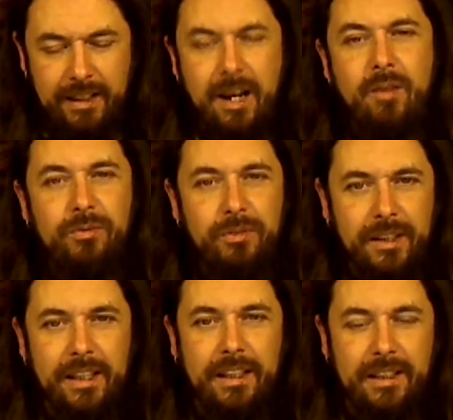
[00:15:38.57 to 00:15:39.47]

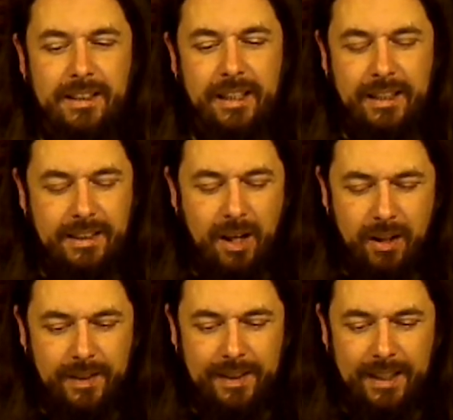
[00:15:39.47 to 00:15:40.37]
comforting. It's like it's
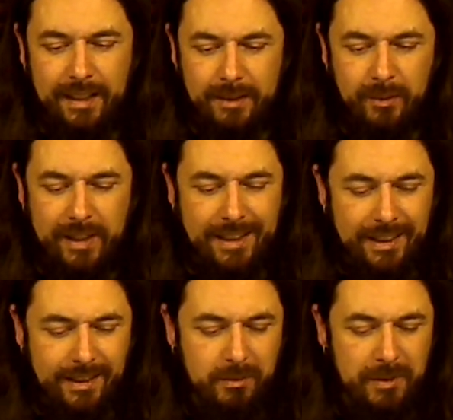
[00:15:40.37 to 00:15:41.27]
all things when it
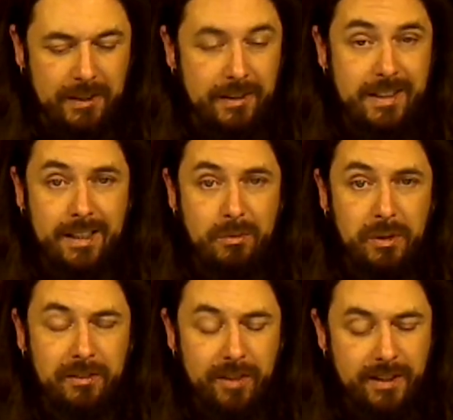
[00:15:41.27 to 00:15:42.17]
needs to be. You just gotta
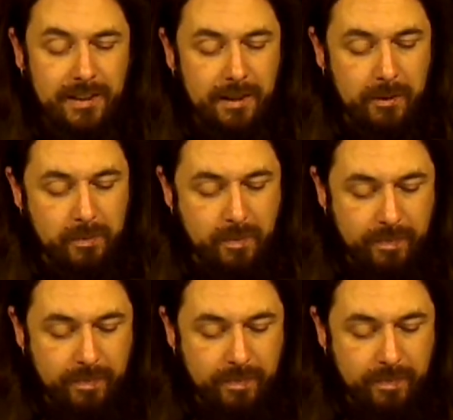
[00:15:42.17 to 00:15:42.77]
pick the right song.